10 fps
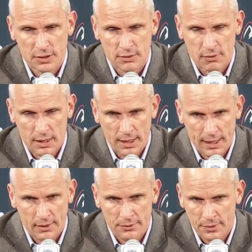and right
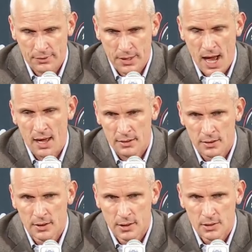now they're not
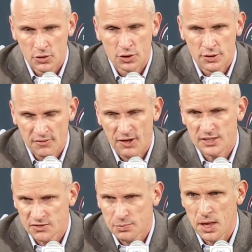good
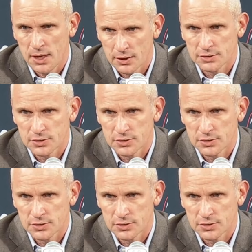defensive players.